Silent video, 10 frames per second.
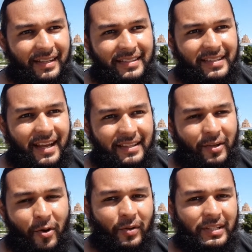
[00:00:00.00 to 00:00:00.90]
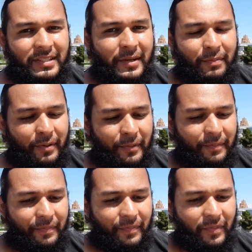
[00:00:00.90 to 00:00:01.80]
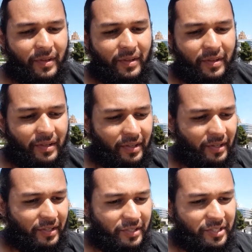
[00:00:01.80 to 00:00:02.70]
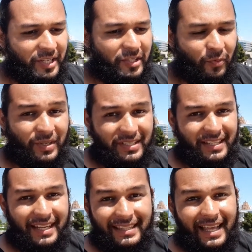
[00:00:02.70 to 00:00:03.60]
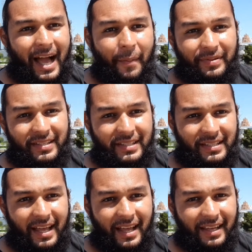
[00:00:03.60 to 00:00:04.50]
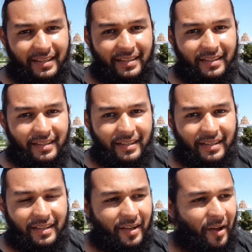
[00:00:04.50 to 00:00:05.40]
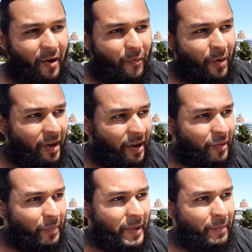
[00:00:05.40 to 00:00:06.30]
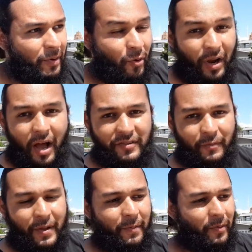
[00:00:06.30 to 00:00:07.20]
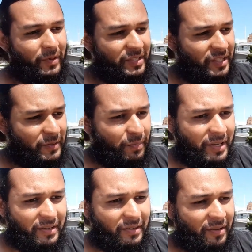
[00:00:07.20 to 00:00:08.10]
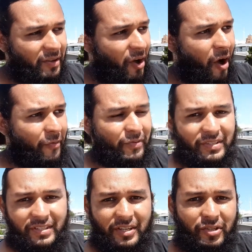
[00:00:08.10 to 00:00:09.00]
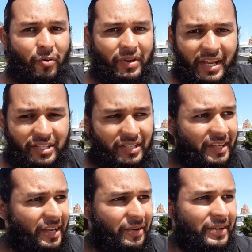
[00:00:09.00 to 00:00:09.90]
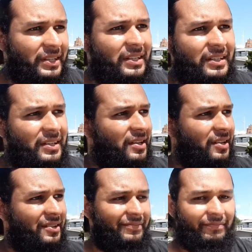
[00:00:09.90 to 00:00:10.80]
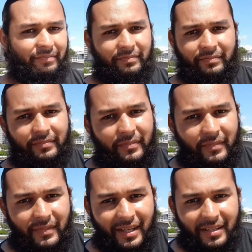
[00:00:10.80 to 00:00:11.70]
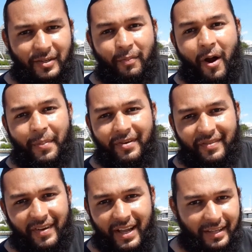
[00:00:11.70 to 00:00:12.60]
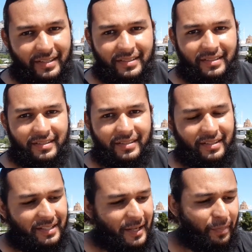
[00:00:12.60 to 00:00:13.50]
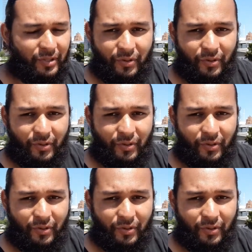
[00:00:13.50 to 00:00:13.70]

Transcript: Inside the Holy Temple, Jesus was sitting at the opposite side of where other people, crowds of people, was just putting offerings in a donation area, like a Department of Finances, the temple